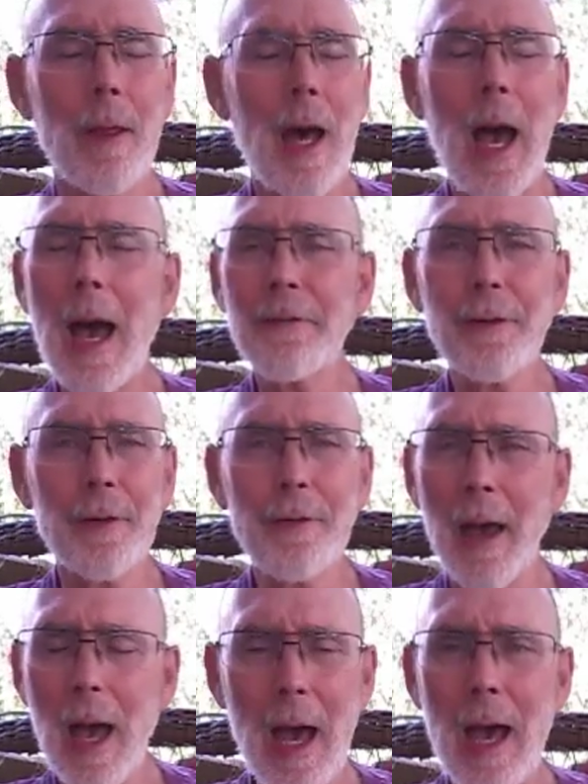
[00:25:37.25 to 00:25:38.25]

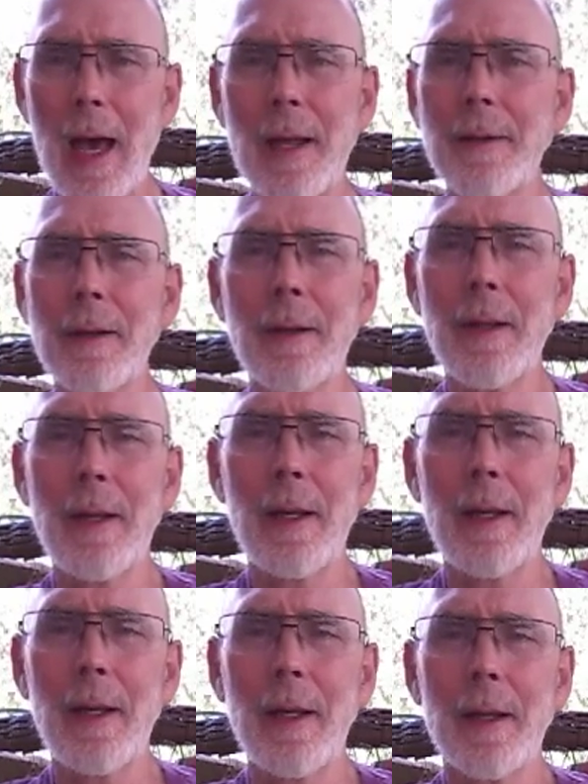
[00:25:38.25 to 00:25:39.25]
Hasatan
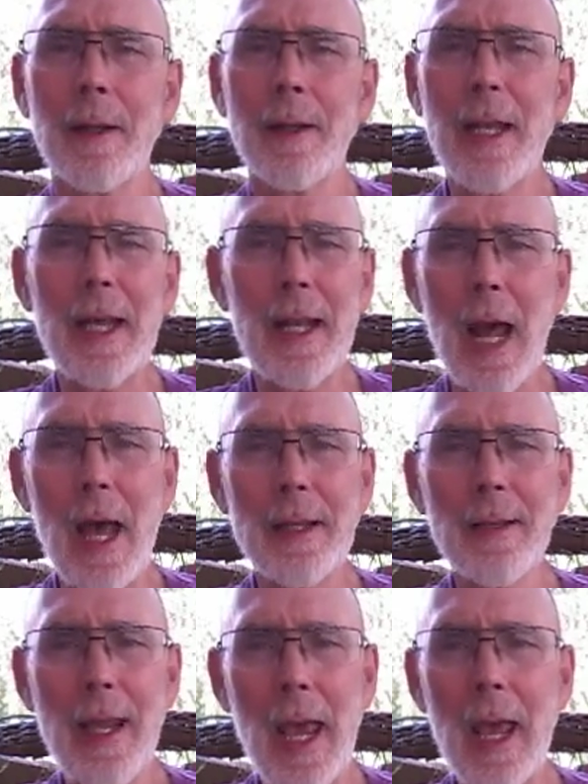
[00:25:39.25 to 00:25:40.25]

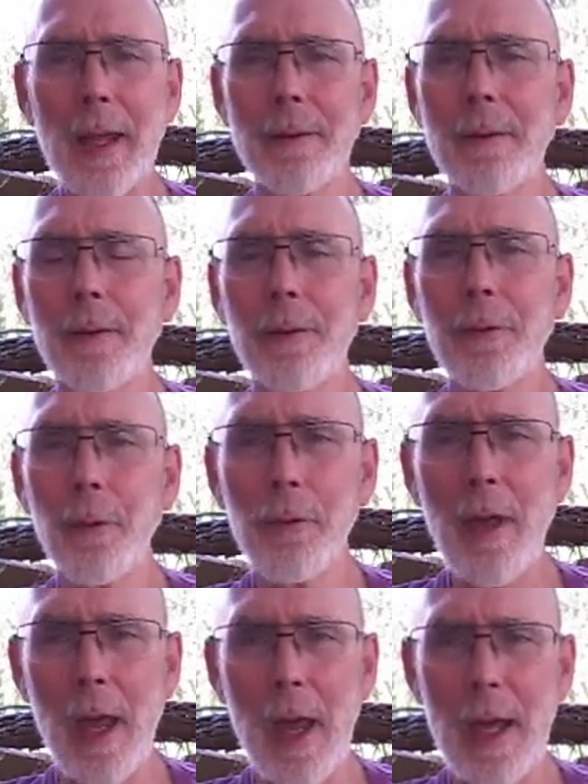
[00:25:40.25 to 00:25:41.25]
cannot get through
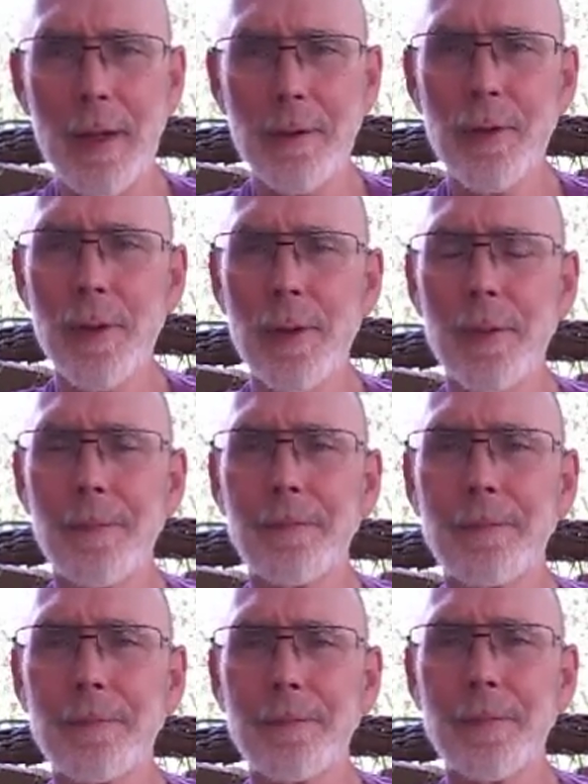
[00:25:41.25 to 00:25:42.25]
the hedge.
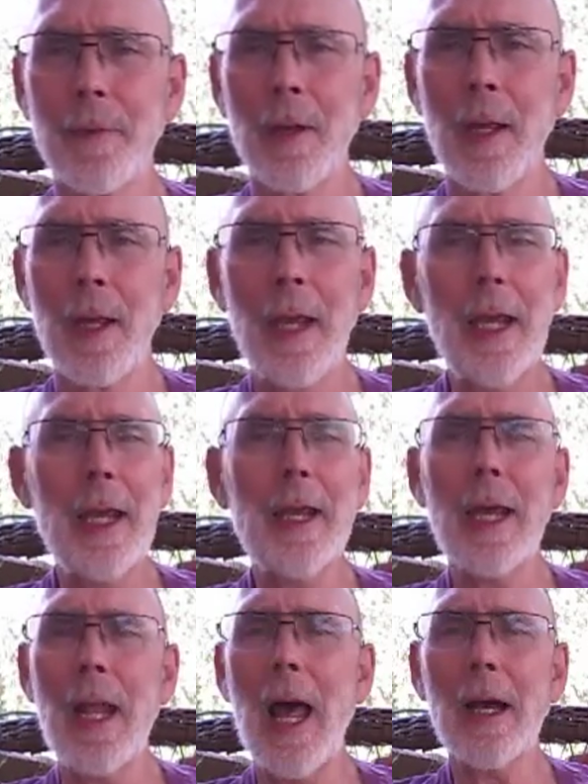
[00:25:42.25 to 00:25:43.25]
He
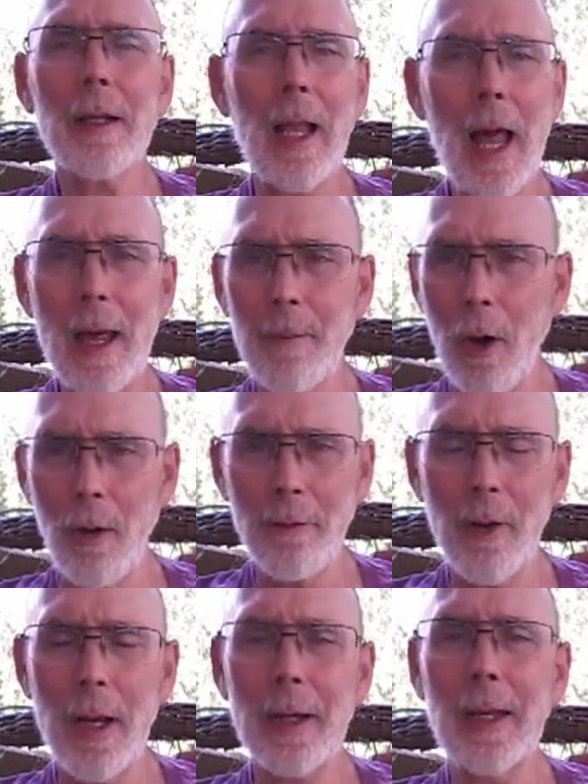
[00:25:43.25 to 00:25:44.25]
cannot climb
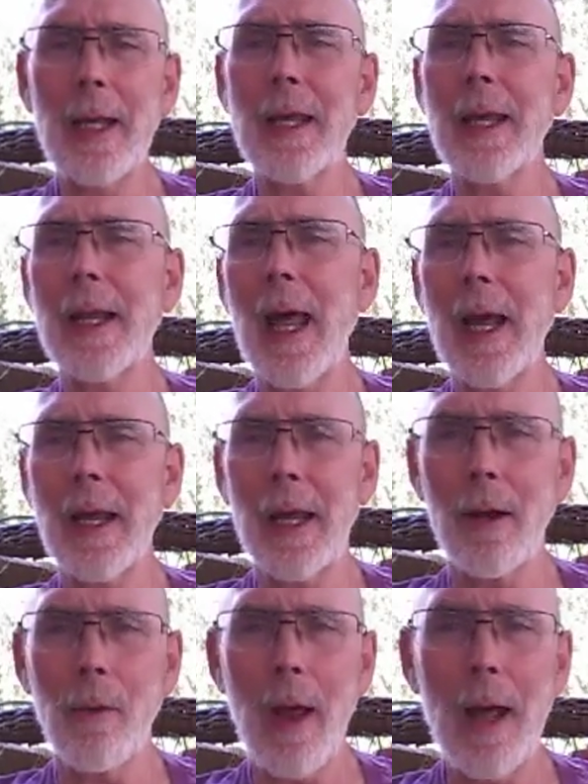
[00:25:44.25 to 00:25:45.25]
over it. He cannot
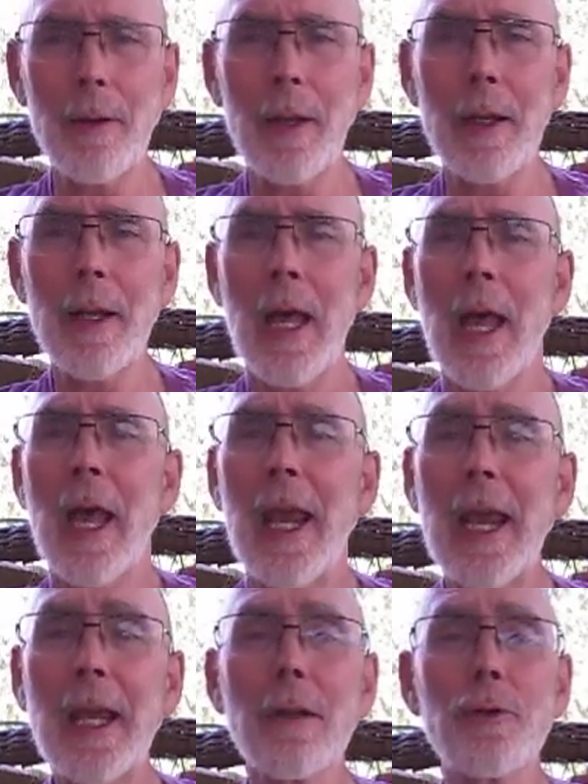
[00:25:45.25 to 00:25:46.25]
get around it.
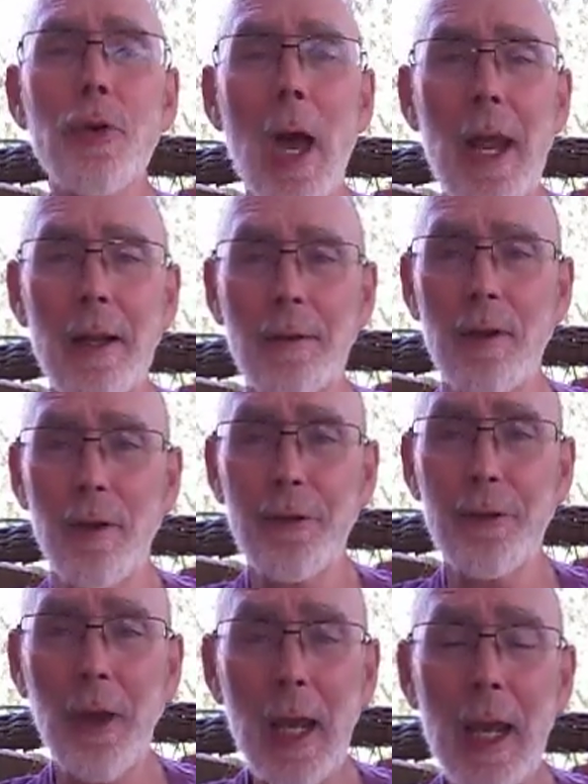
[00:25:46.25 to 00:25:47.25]
He can try to
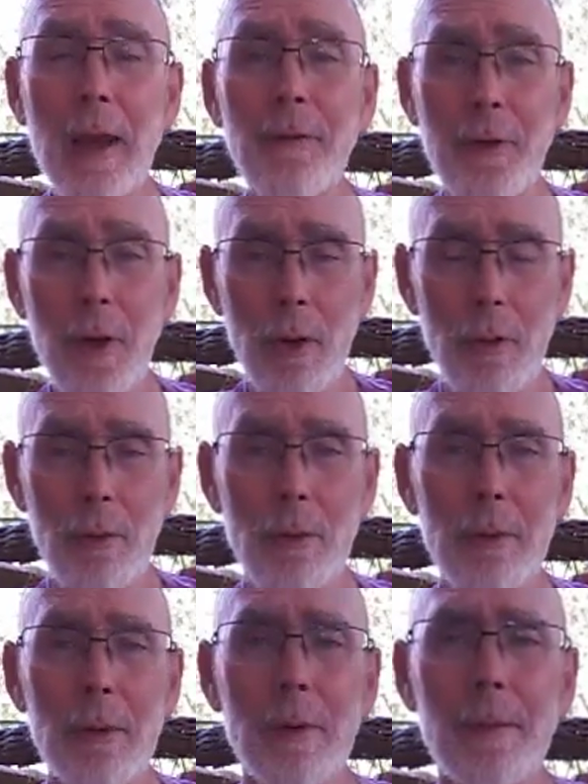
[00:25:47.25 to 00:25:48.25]
deceive
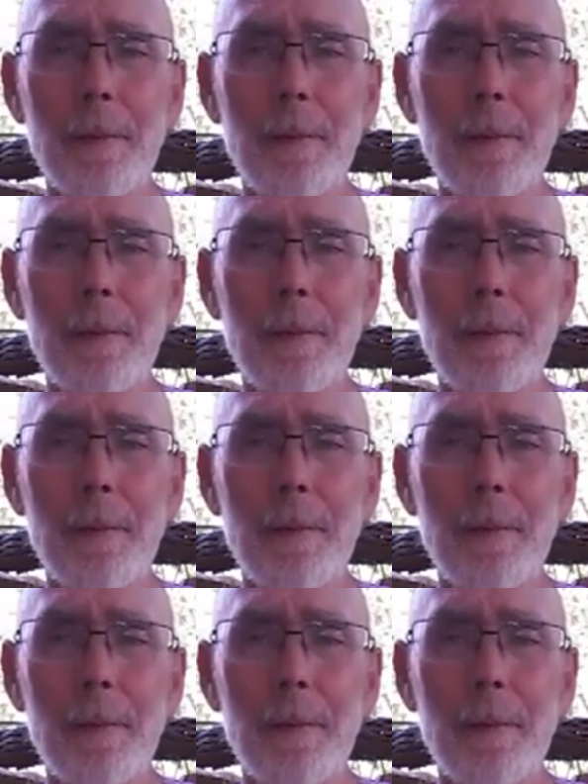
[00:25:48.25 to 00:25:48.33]
you